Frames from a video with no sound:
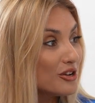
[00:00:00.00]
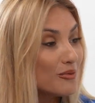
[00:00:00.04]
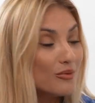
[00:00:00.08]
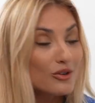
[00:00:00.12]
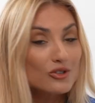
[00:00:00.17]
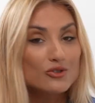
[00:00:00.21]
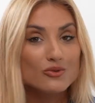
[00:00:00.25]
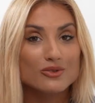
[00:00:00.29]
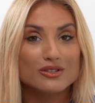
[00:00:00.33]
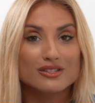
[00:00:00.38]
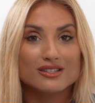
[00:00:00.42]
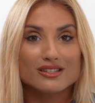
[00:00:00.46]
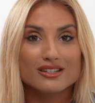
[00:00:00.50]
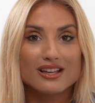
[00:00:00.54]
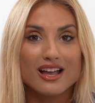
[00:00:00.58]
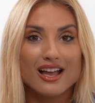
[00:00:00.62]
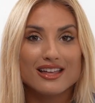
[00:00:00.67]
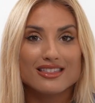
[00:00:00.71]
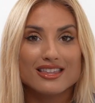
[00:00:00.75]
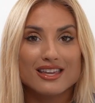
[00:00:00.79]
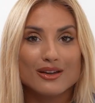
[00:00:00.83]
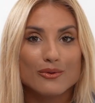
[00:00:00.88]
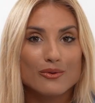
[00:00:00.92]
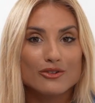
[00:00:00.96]
which is
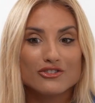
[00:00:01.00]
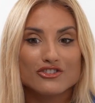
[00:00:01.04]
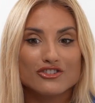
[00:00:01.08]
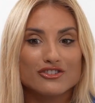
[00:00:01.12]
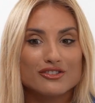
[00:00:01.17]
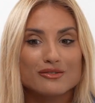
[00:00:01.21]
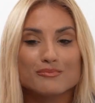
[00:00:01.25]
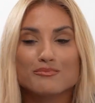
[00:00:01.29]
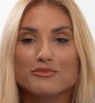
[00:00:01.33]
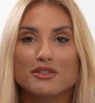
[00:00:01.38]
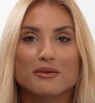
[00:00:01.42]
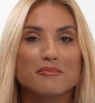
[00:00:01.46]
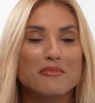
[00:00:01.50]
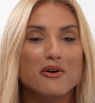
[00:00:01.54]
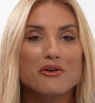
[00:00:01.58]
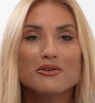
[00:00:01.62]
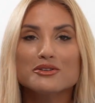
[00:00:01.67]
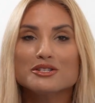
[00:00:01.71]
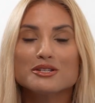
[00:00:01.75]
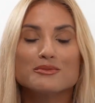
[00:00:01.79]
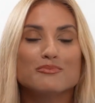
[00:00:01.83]
the most